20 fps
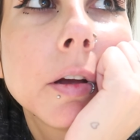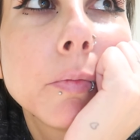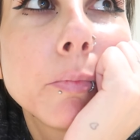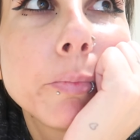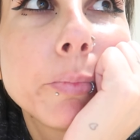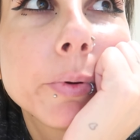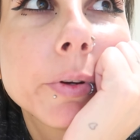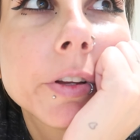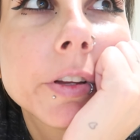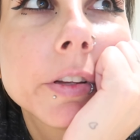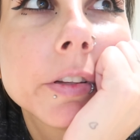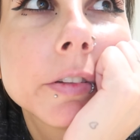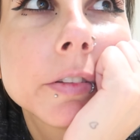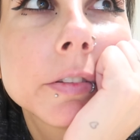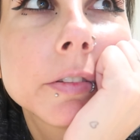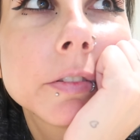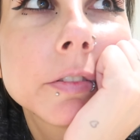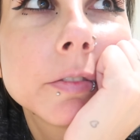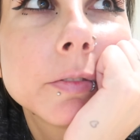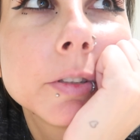But
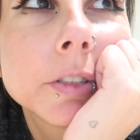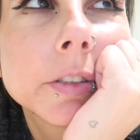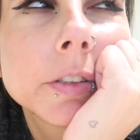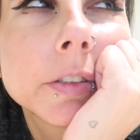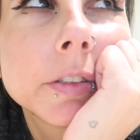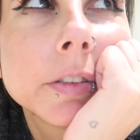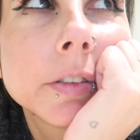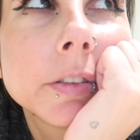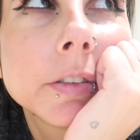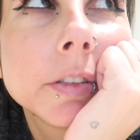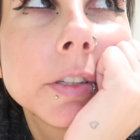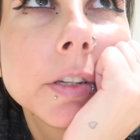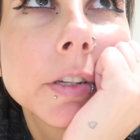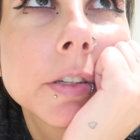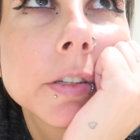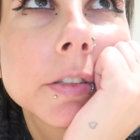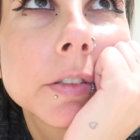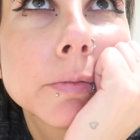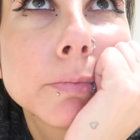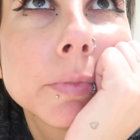with
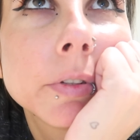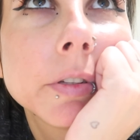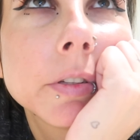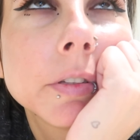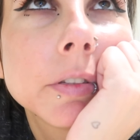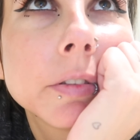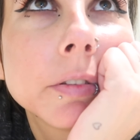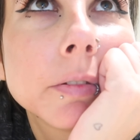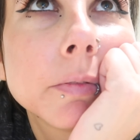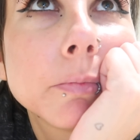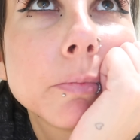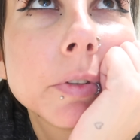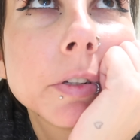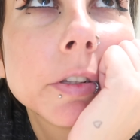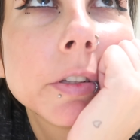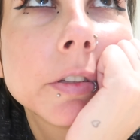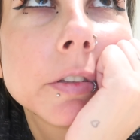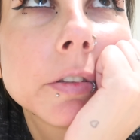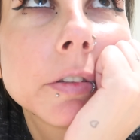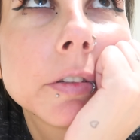this, making
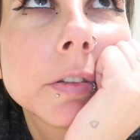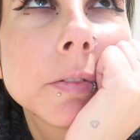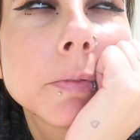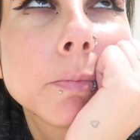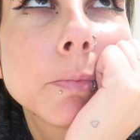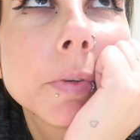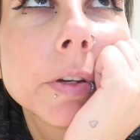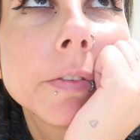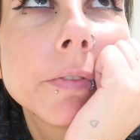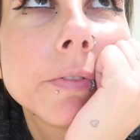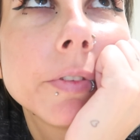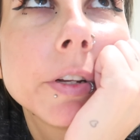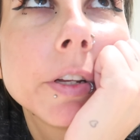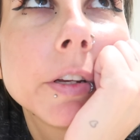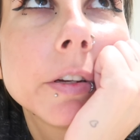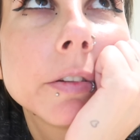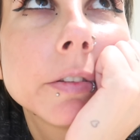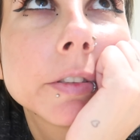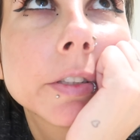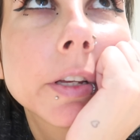money on my
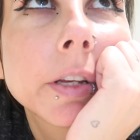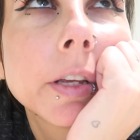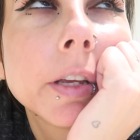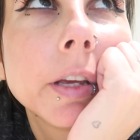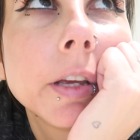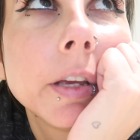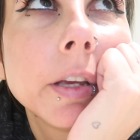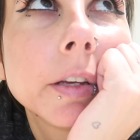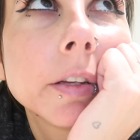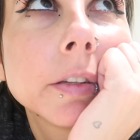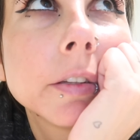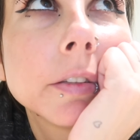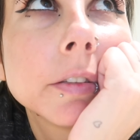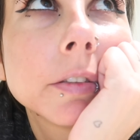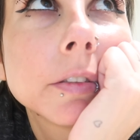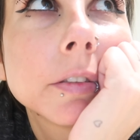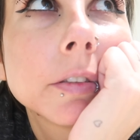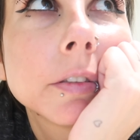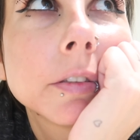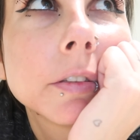videos, I
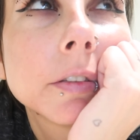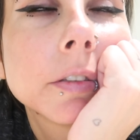can't.